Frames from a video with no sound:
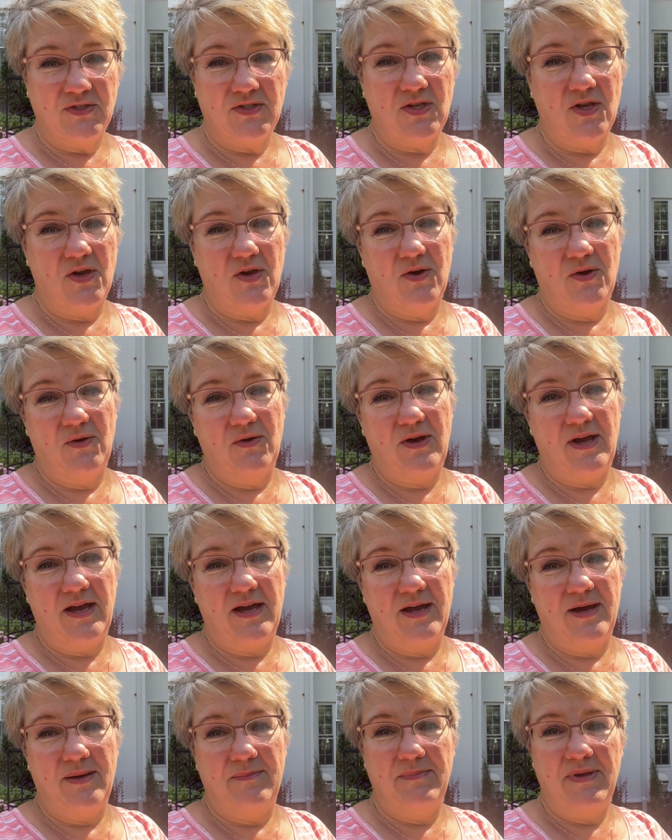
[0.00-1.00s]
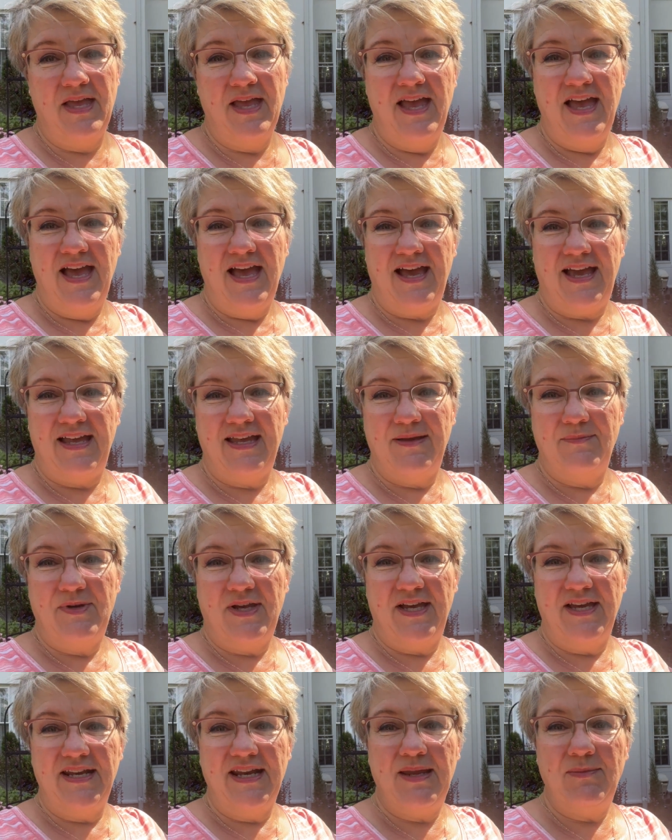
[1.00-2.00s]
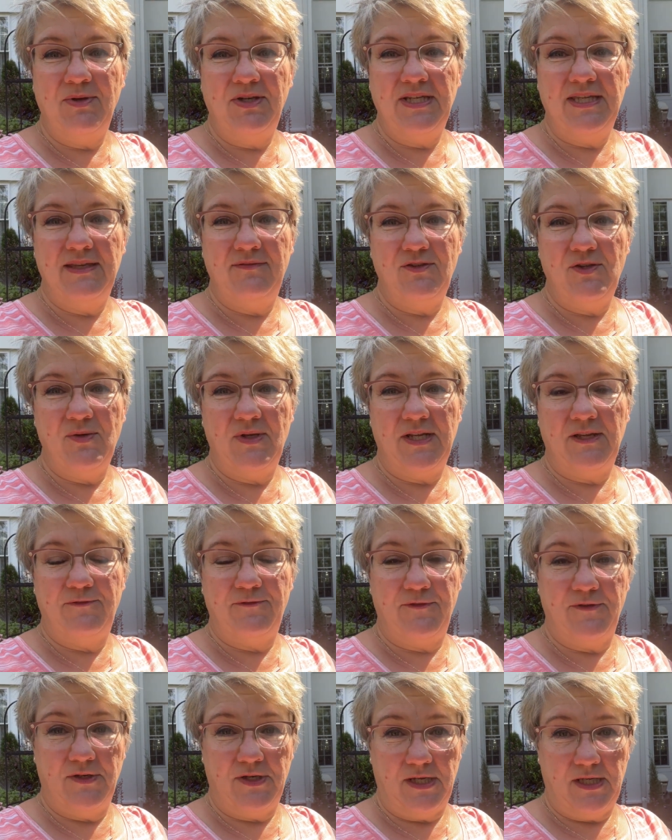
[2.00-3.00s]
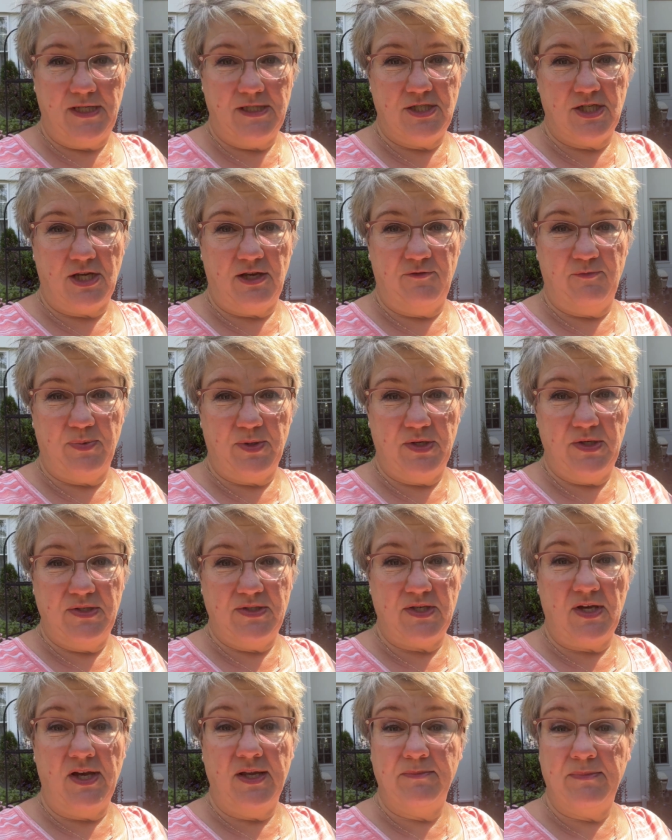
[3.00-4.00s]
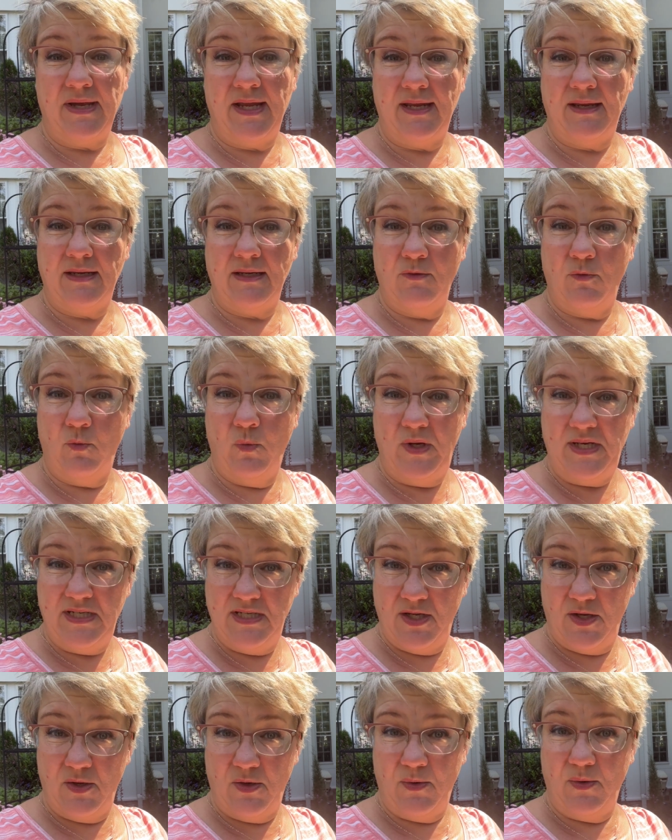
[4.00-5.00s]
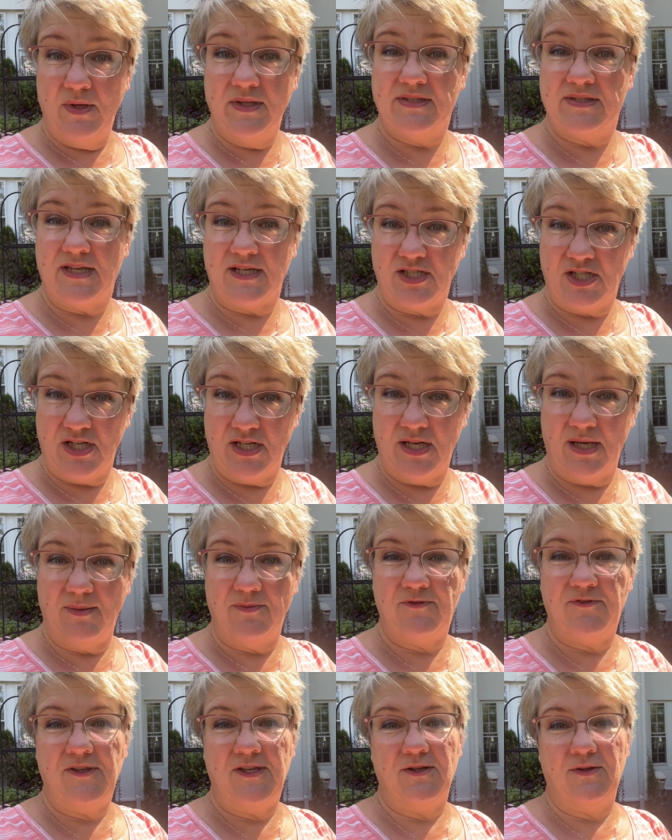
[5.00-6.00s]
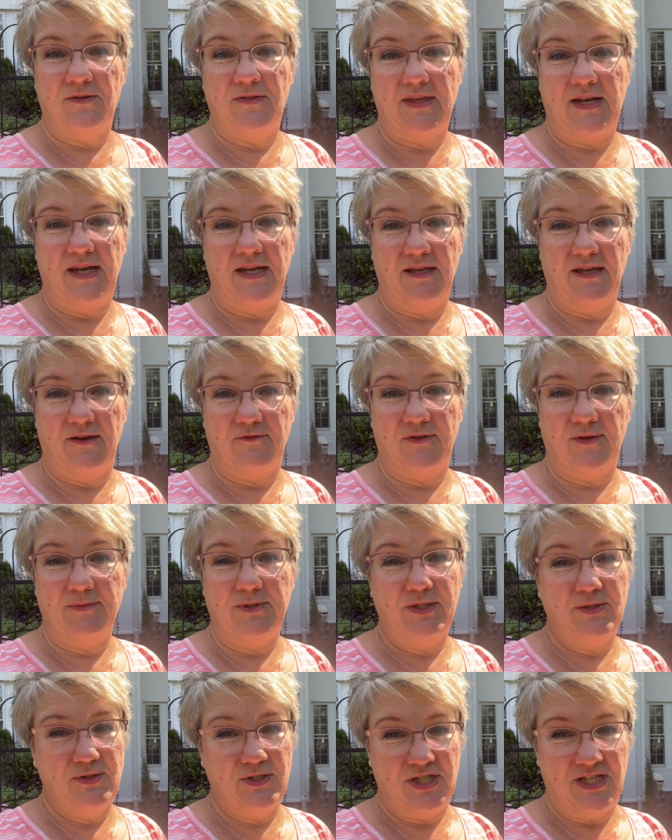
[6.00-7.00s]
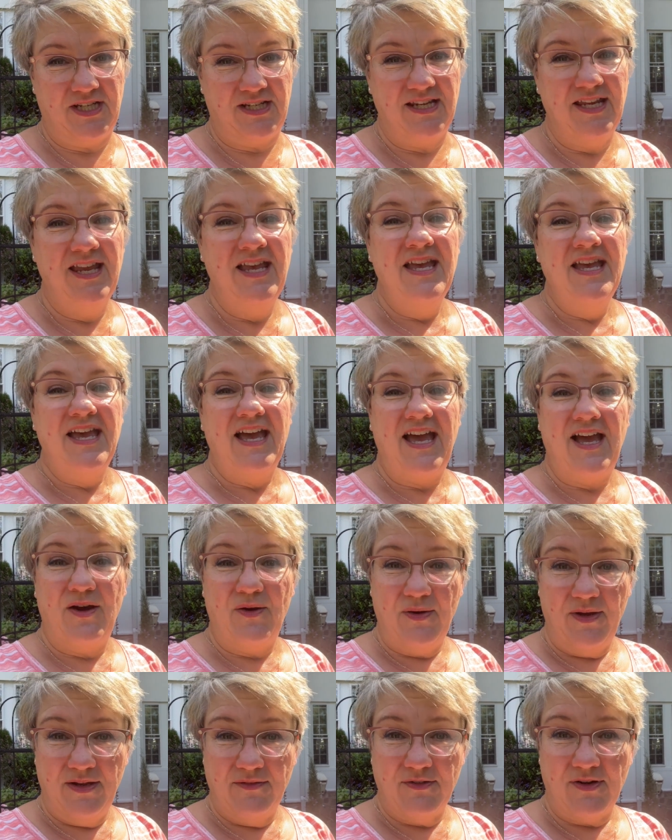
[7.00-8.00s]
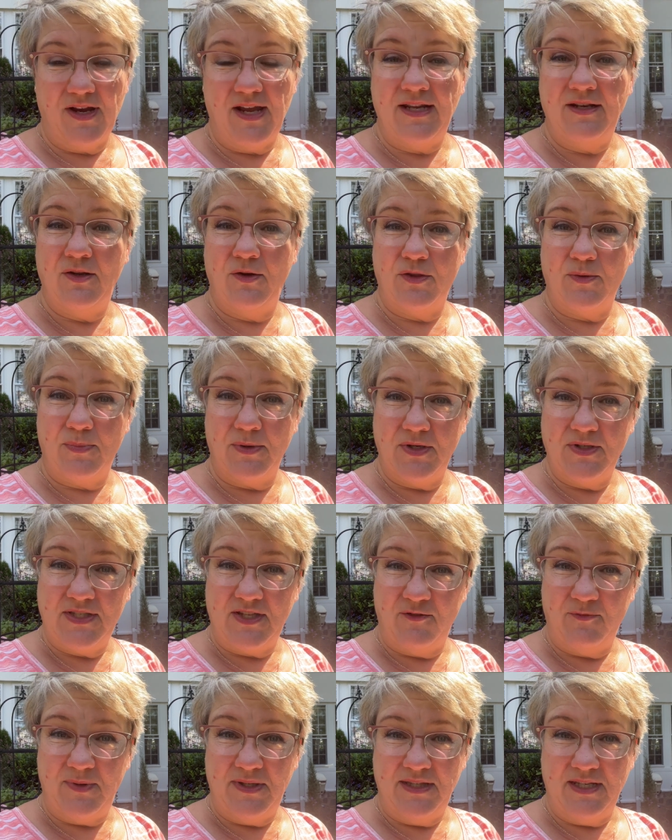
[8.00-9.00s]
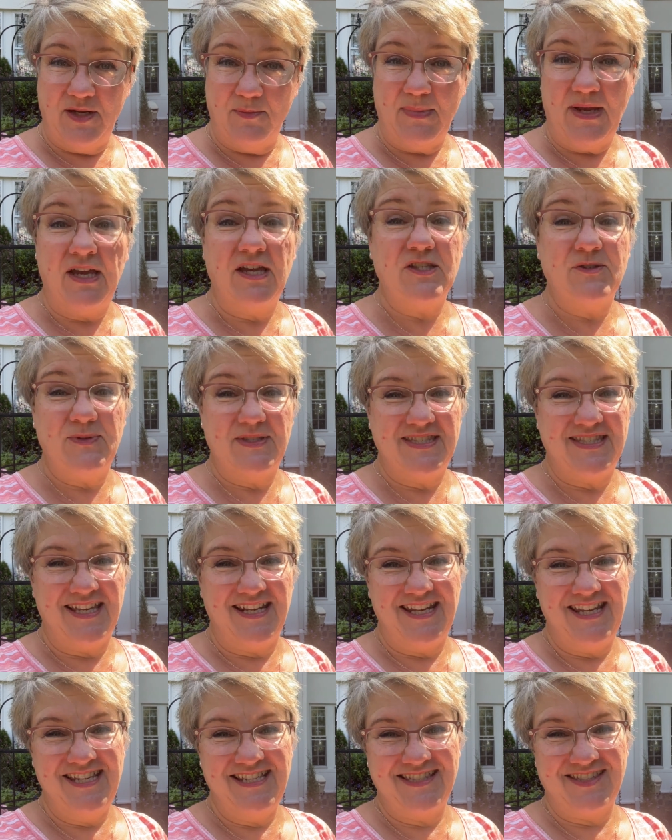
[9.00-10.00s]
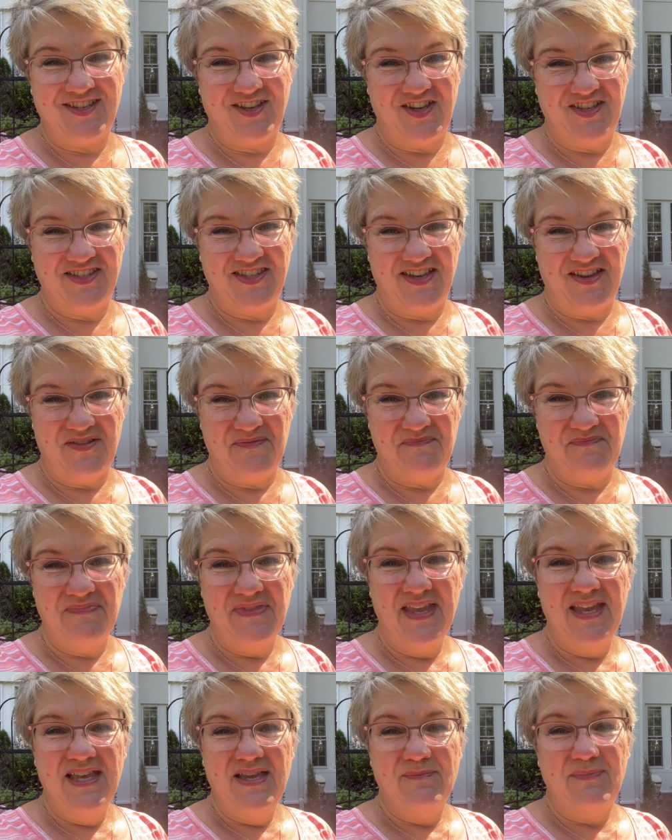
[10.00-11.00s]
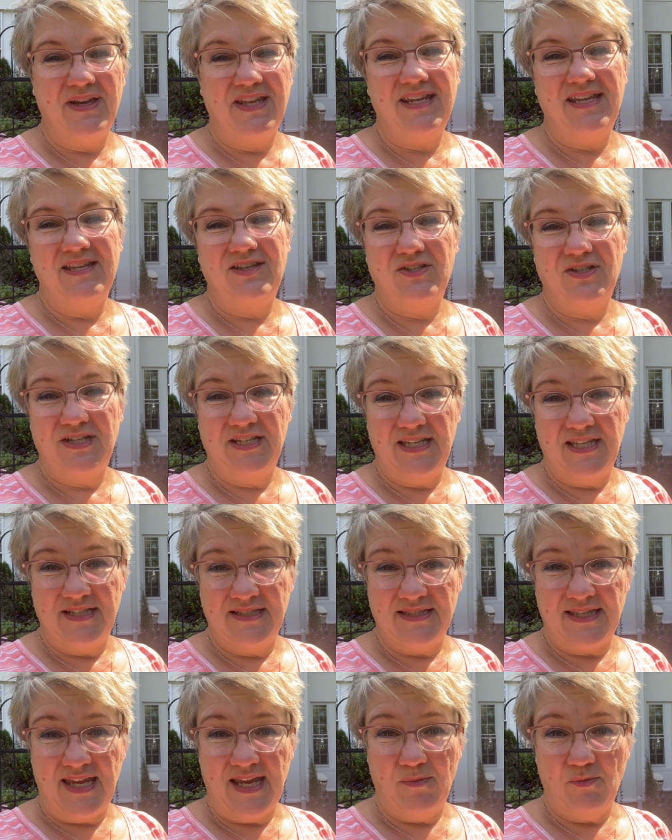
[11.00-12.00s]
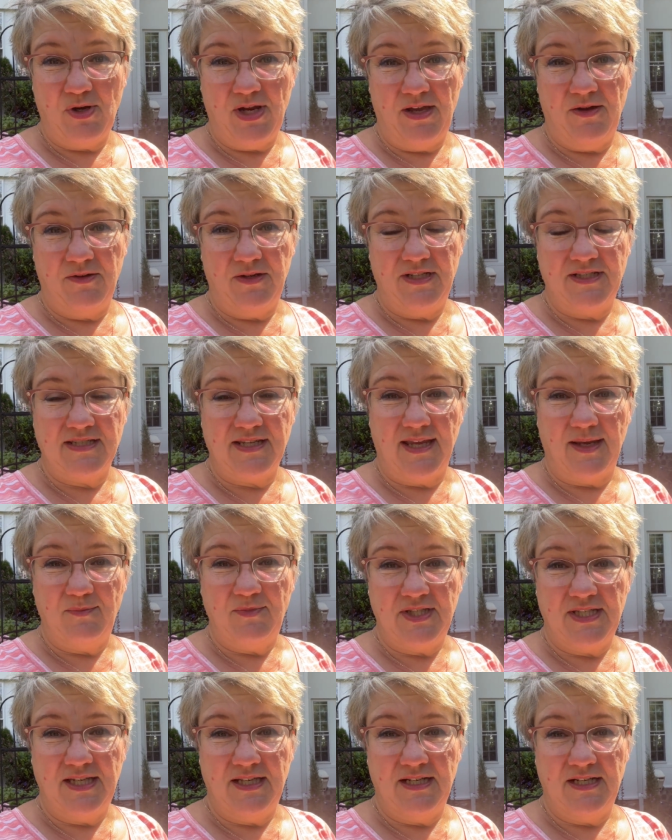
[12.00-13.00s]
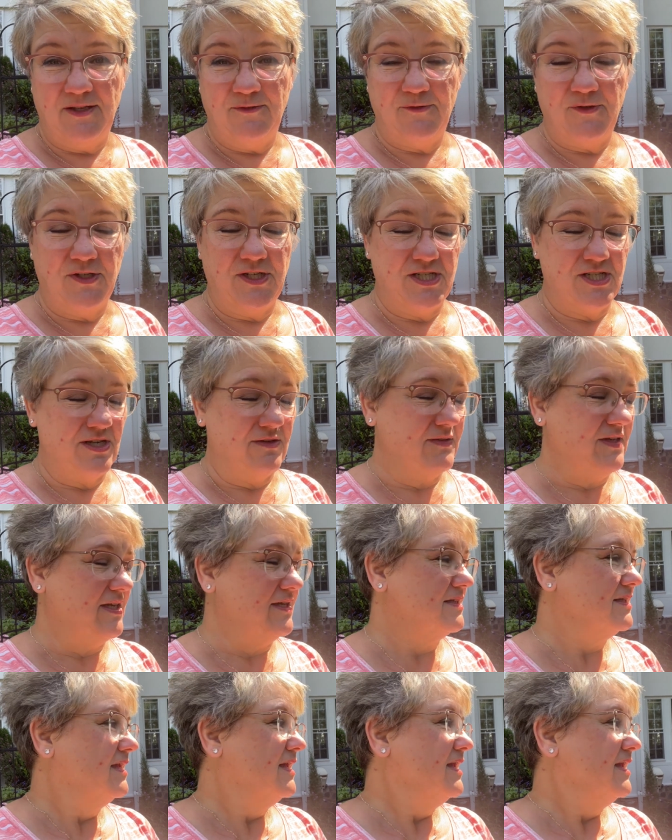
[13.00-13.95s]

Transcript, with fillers: So um, I am unable to give you any footage of birds on my window suction cup feeder that I got from LUJII. However, I know the birds have been there. My husband said he saw some, but he couldn't get his camera out in time to get any footage of it.